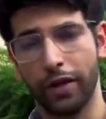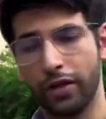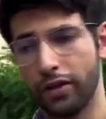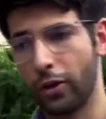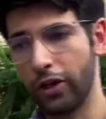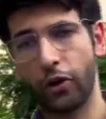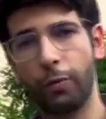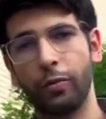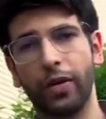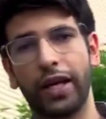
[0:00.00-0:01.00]
So here's
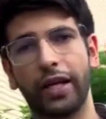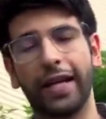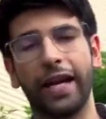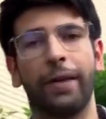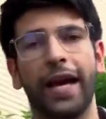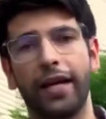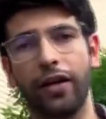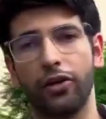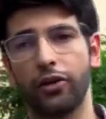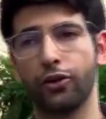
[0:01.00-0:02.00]
hoping we can get back
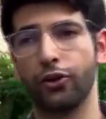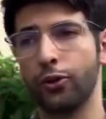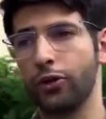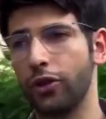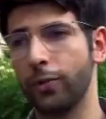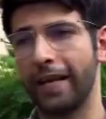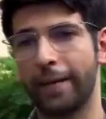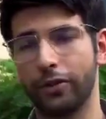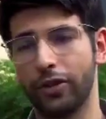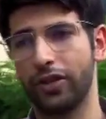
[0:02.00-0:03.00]
here soon to be
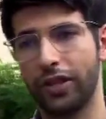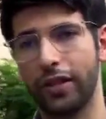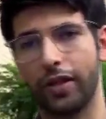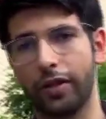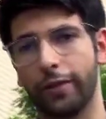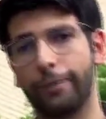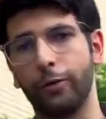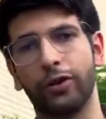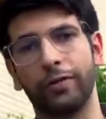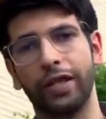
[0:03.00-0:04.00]
able to see the
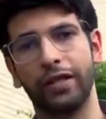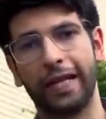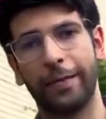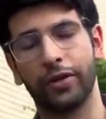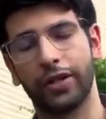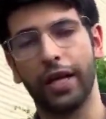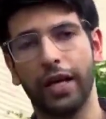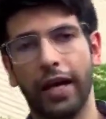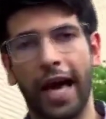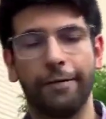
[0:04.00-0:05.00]
fruits of these labors
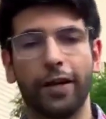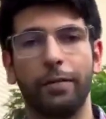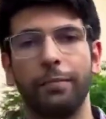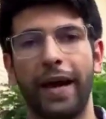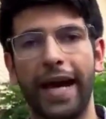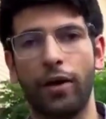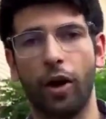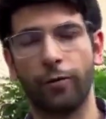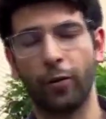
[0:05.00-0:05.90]
having been paid off.